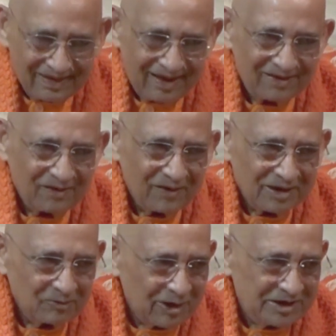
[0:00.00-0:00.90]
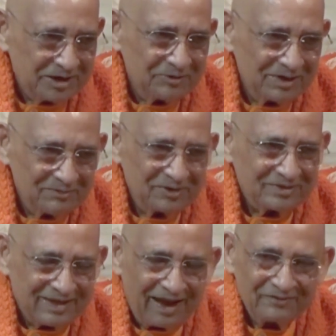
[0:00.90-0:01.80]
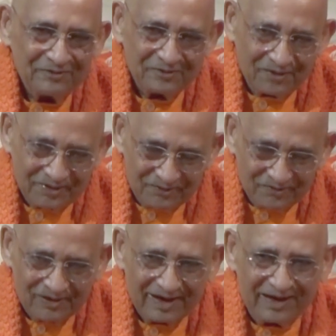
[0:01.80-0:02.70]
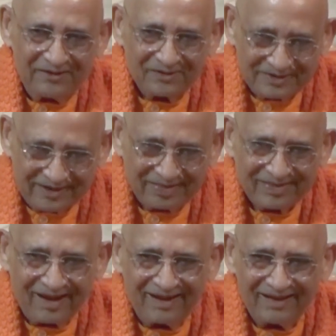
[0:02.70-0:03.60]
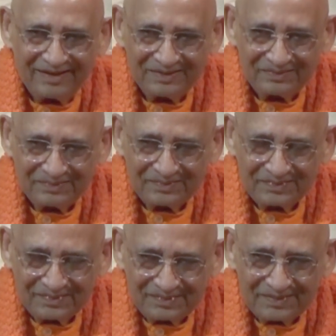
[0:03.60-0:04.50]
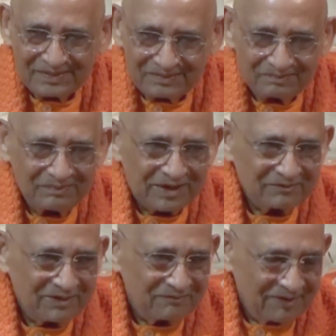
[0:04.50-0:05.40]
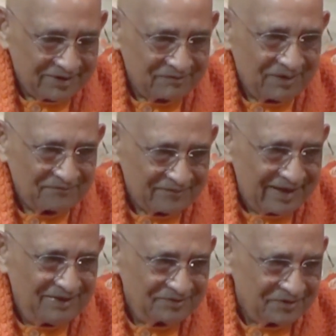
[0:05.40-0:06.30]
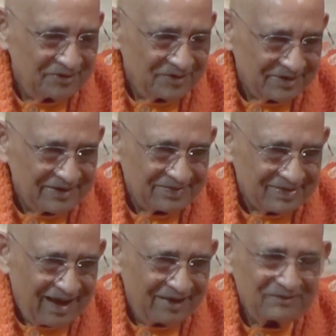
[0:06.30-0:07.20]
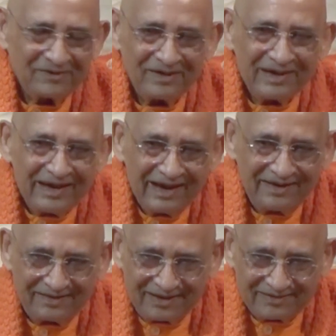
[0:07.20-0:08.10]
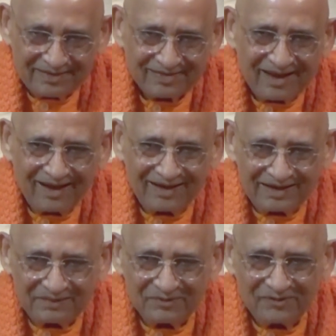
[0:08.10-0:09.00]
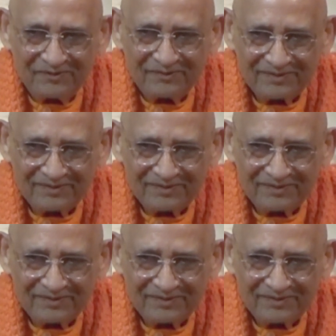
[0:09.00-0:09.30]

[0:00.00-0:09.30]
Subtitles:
As long as you are jivan mukta, you go on holding your chitta. But you have what you have seen through your chitta, you don't need the chitta anymore.